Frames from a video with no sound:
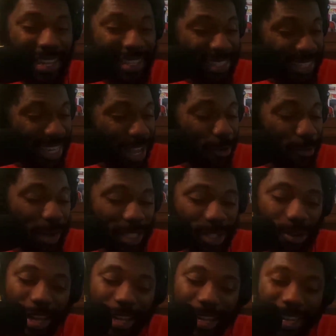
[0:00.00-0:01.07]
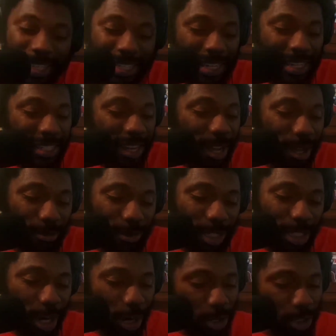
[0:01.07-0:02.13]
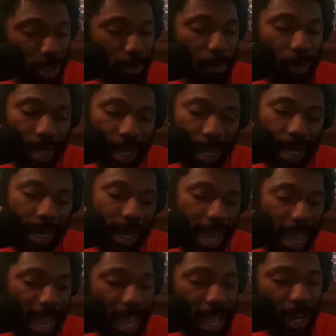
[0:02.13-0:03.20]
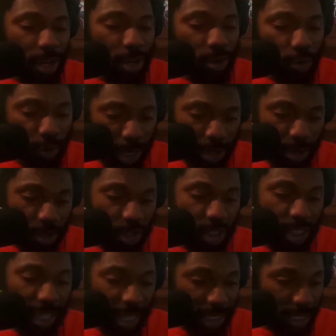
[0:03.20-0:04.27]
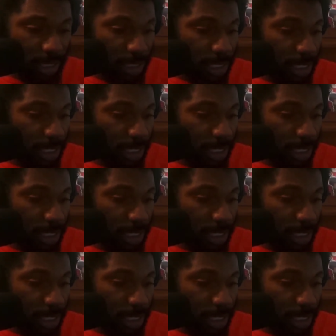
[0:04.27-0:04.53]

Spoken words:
And today we're about to go ahead and get into this Upchurch Bloodline Creaker Sessions.